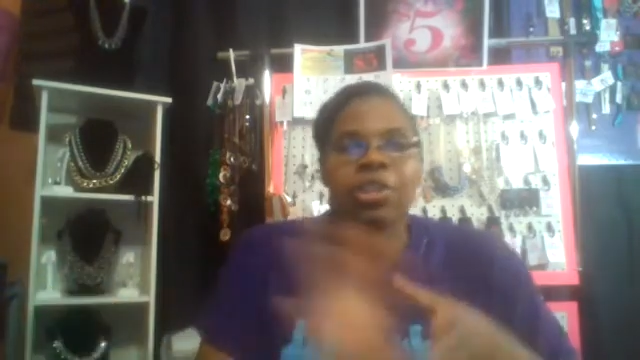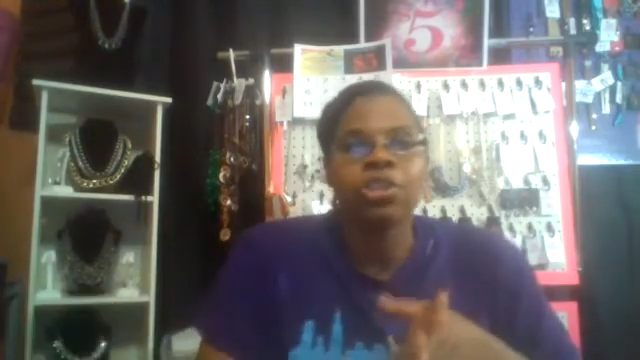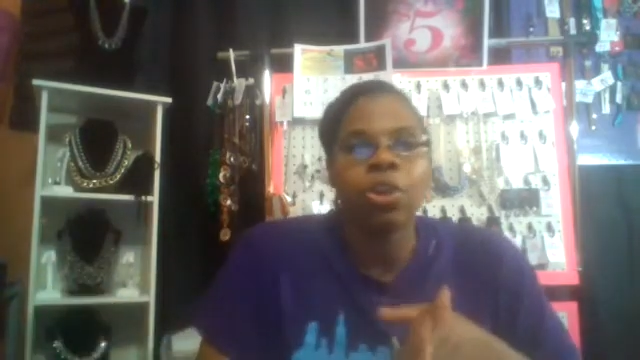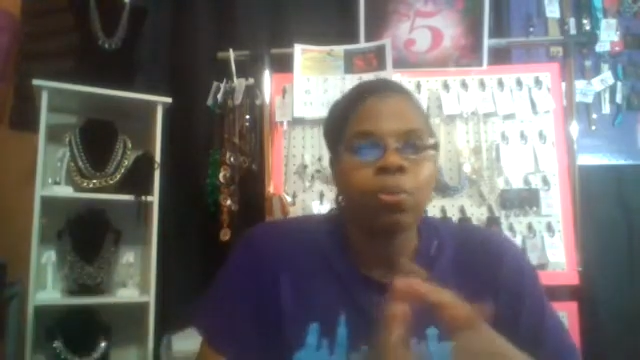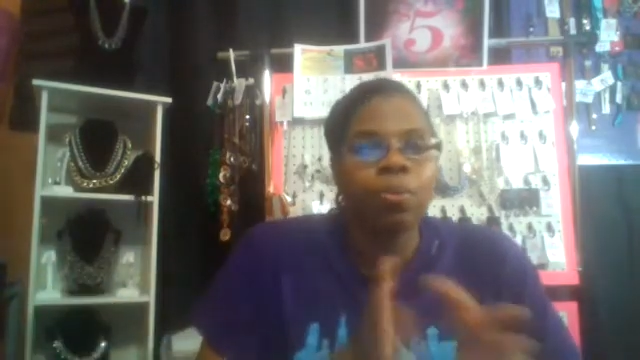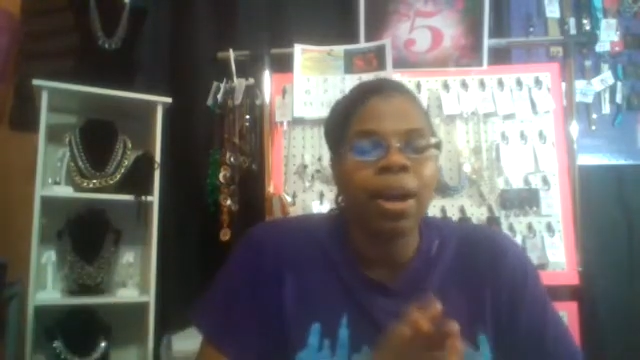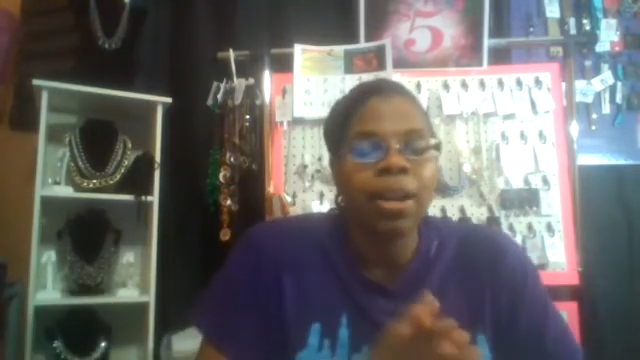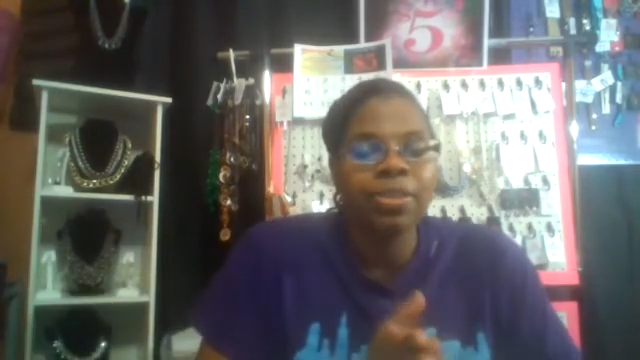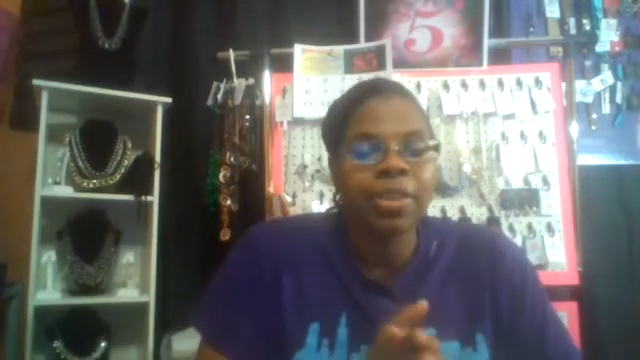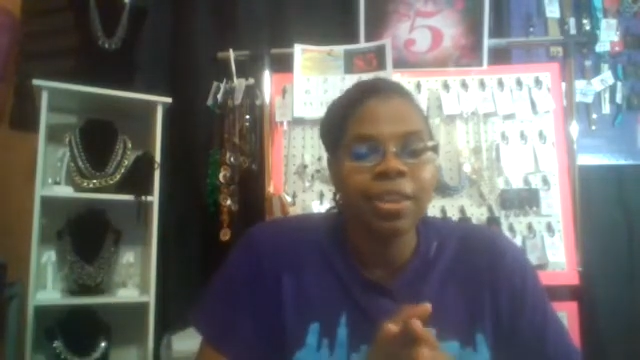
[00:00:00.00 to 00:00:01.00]
So
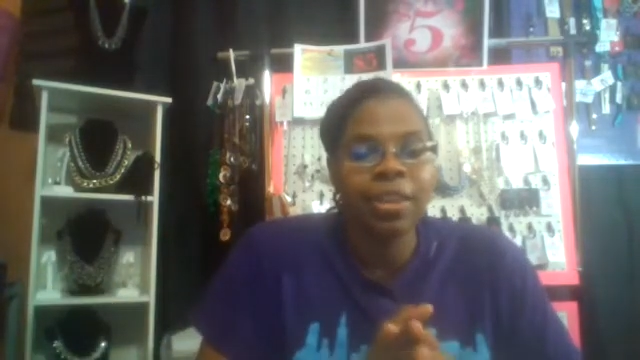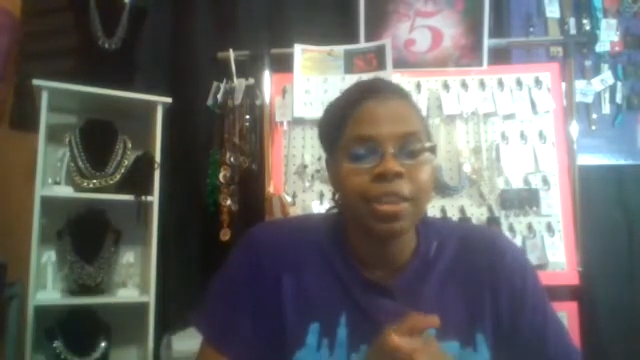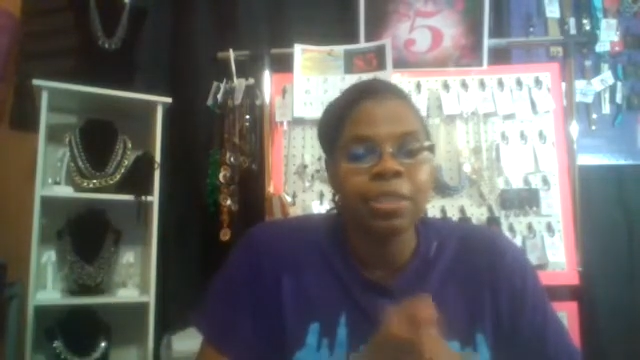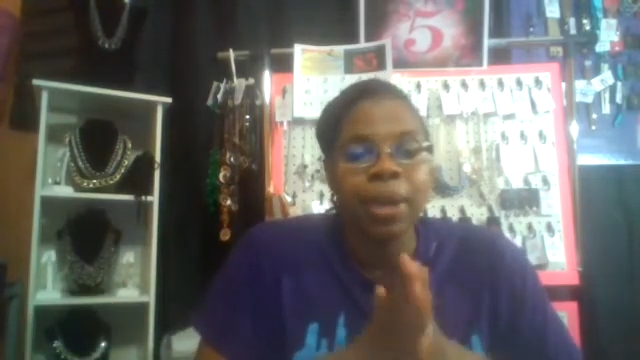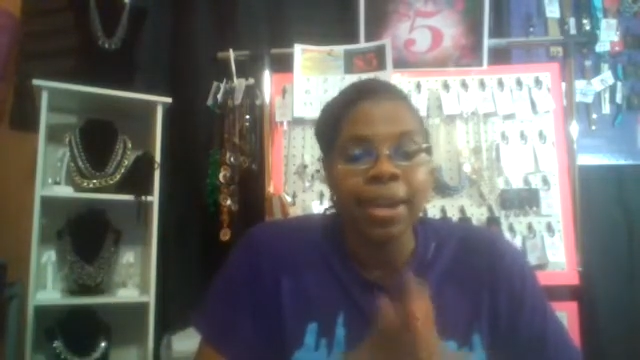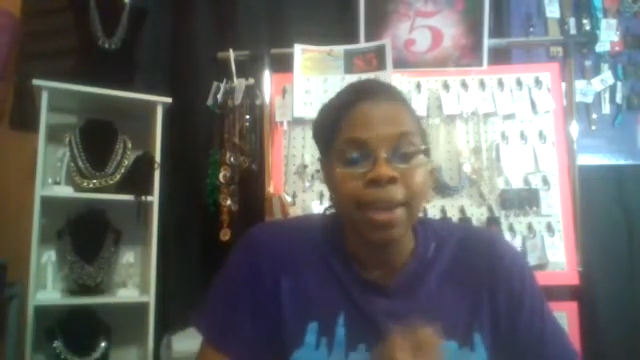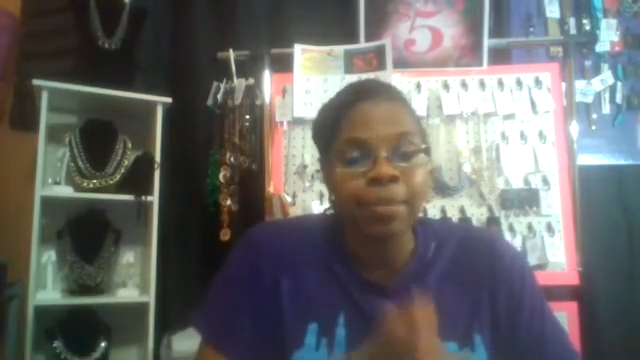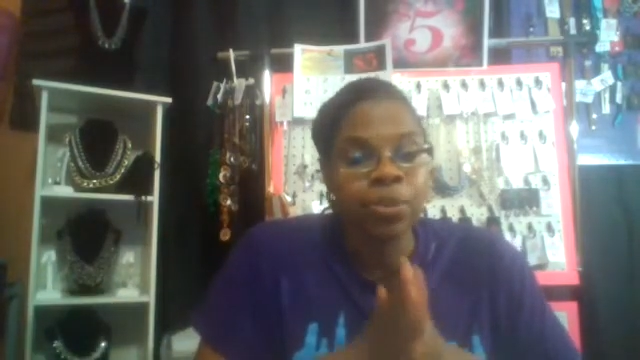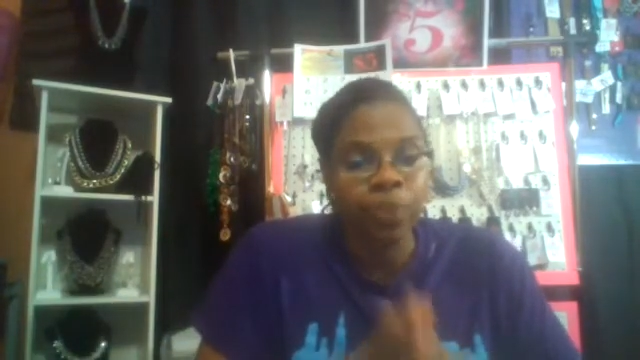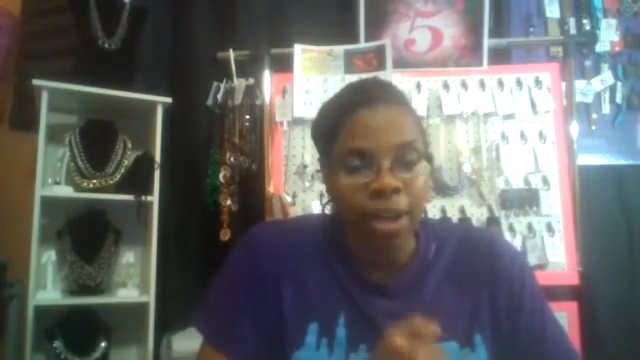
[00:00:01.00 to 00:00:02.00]
my thing is, my name
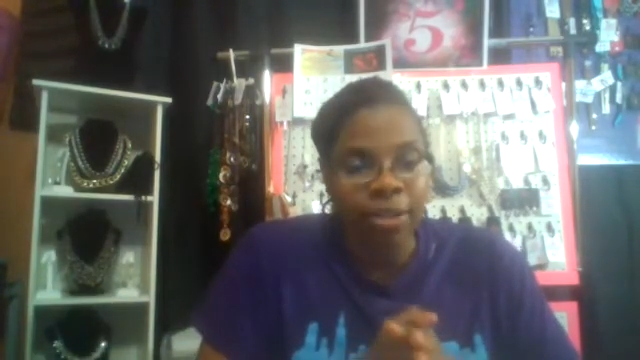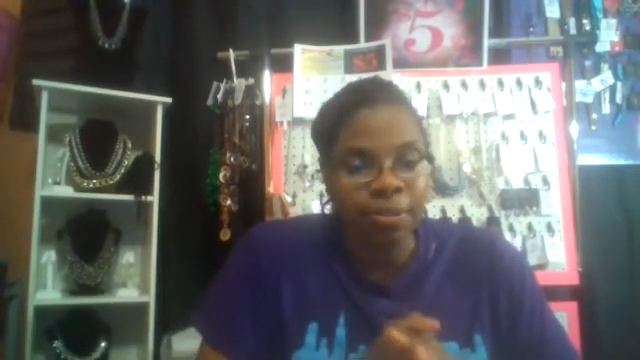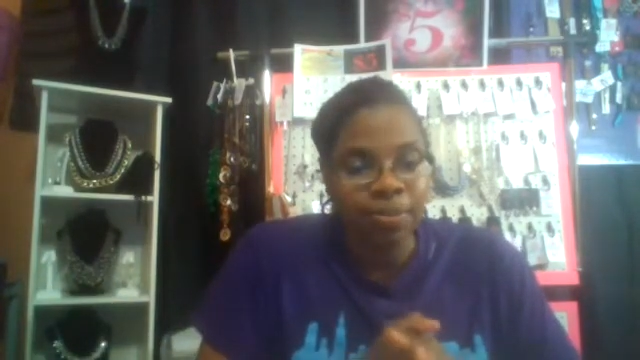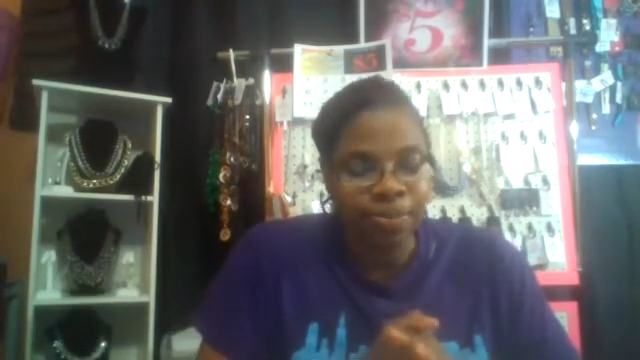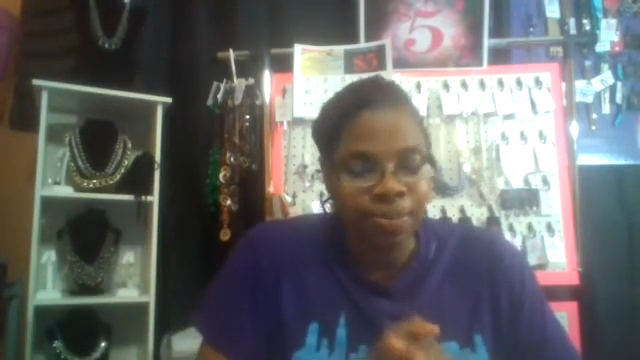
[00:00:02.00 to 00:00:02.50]
is Rhonda,